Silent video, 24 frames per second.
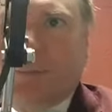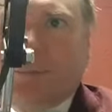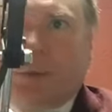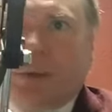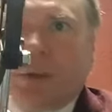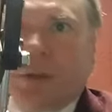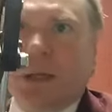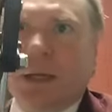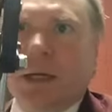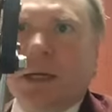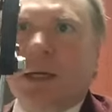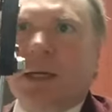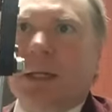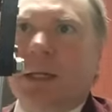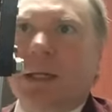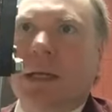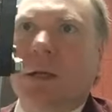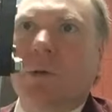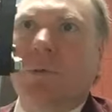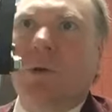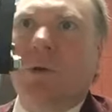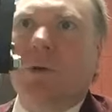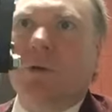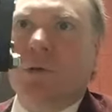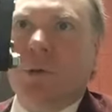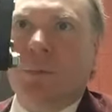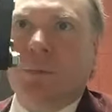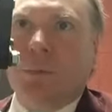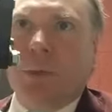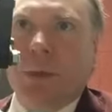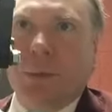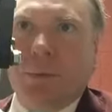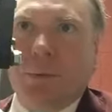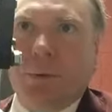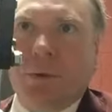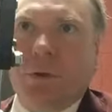politically where some
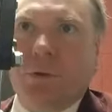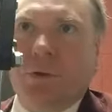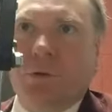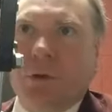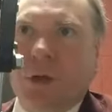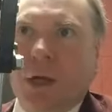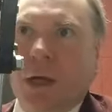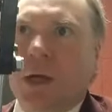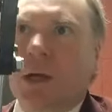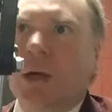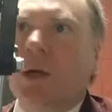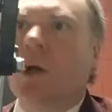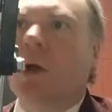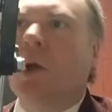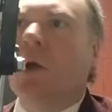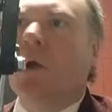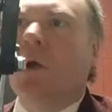people are saying,